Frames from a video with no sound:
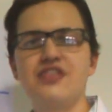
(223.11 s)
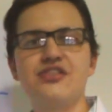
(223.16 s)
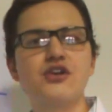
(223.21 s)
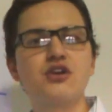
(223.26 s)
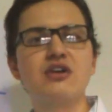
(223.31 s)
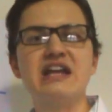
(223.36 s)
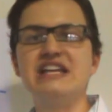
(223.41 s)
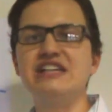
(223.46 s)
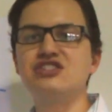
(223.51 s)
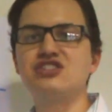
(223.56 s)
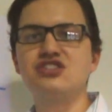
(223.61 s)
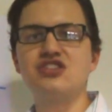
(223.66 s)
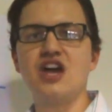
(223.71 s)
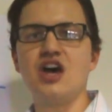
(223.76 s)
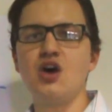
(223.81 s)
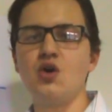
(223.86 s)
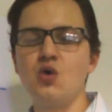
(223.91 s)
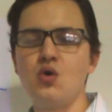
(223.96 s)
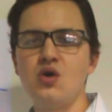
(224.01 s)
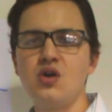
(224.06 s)
There is
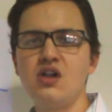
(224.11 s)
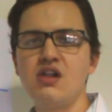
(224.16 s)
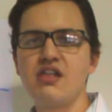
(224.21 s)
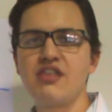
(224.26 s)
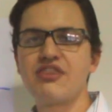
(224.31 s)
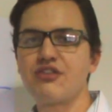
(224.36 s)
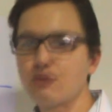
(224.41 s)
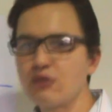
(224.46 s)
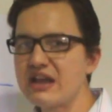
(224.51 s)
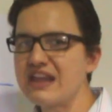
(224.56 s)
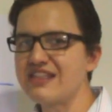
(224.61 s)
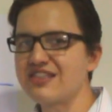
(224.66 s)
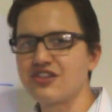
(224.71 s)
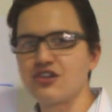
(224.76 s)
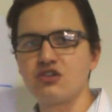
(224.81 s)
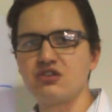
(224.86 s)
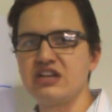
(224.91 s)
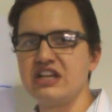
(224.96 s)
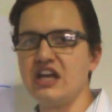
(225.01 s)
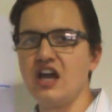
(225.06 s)
no
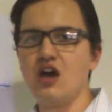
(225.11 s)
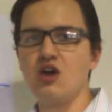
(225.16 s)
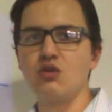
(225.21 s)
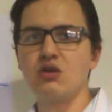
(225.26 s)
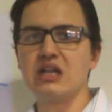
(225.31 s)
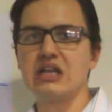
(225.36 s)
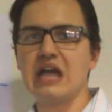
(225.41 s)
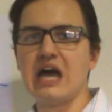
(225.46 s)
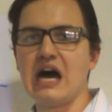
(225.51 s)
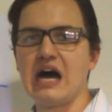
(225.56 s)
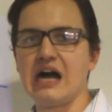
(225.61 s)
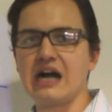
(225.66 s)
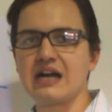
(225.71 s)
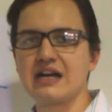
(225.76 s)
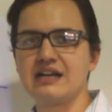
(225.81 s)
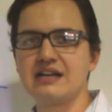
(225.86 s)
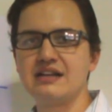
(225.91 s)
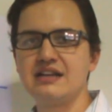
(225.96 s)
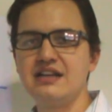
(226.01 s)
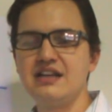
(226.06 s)
3:30
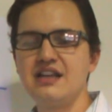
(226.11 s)
o'clock.